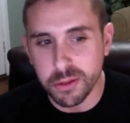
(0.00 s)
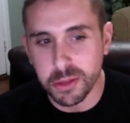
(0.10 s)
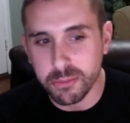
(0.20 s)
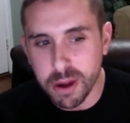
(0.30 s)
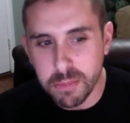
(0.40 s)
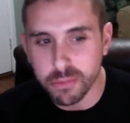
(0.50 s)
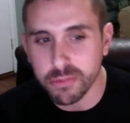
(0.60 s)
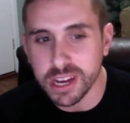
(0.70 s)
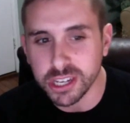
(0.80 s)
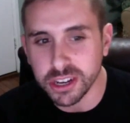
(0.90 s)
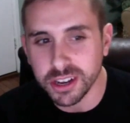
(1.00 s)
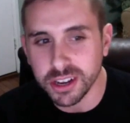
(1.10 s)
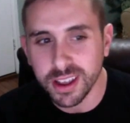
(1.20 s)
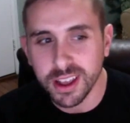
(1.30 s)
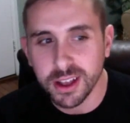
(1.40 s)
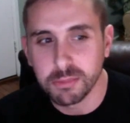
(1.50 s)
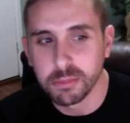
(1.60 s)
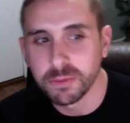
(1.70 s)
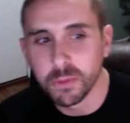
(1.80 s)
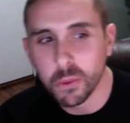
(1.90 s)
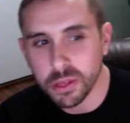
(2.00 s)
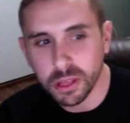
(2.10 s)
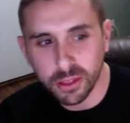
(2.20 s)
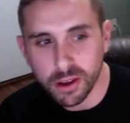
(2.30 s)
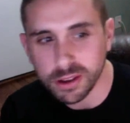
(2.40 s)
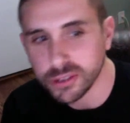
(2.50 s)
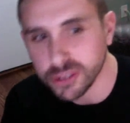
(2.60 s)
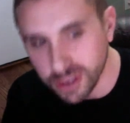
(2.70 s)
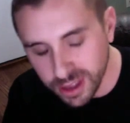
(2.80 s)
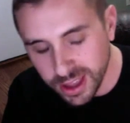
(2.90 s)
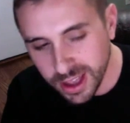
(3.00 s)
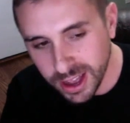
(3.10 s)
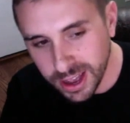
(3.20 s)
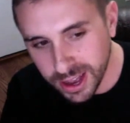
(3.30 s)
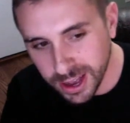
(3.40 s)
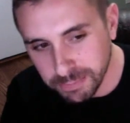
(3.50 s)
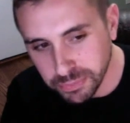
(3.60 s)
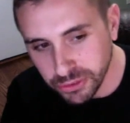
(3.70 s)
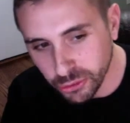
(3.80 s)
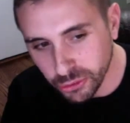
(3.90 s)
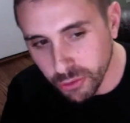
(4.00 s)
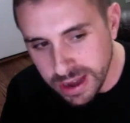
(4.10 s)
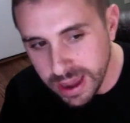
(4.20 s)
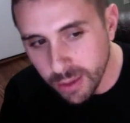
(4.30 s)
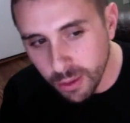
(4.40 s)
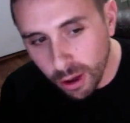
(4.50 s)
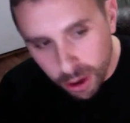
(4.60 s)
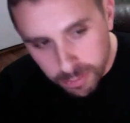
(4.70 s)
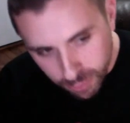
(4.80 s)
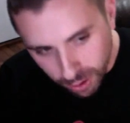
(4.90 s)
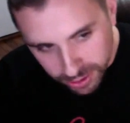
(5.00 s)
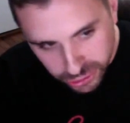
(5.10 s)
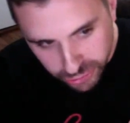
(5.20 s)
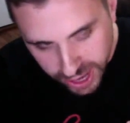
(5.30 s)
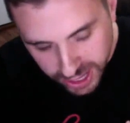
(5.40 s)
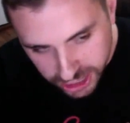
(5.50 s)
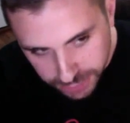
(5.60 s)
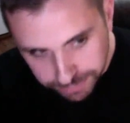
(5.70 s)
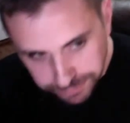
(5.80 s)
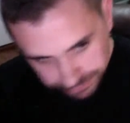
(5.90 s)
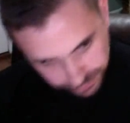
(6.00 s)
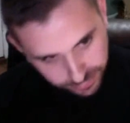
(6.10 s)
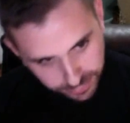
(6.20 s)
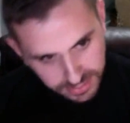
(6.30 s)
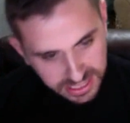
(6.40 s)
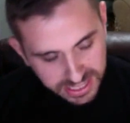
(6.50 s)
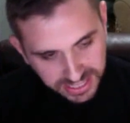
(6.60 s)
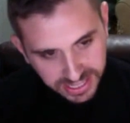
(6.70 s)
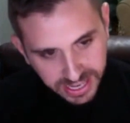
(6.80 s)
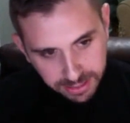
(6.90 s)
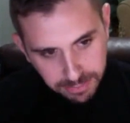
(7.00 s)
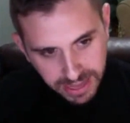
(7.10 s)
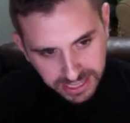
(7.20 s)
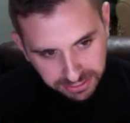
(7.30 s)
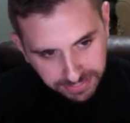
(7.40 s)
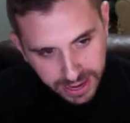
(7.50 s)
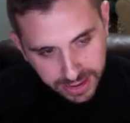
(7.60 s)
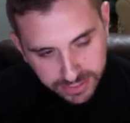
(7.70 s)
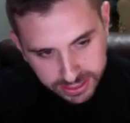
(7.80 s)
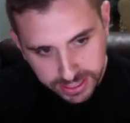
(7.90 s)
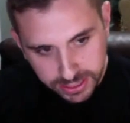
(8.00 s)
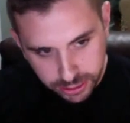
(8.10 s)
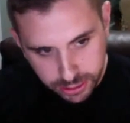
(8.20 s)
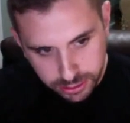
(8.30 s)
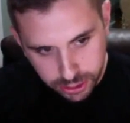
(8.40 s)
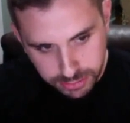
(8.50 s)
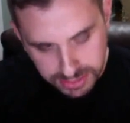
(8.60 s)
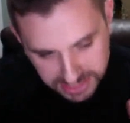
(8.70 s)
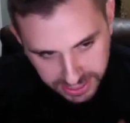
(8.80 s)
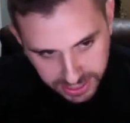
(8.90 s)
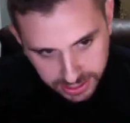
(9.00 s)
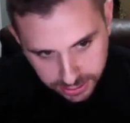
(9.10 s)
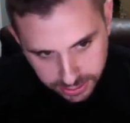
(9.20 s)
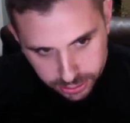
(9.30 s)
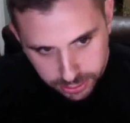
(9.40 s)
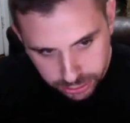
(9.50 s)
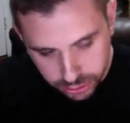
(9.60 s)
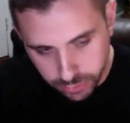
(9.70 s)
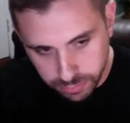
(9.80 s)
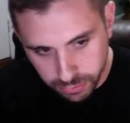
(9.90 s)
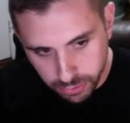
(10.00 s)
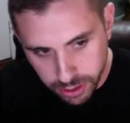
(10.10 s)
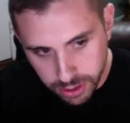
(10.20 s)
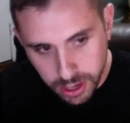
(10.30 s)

the preparation before the launch. So right now, our strategy is to get the best 5 to 10 search terms, digging into the search term report,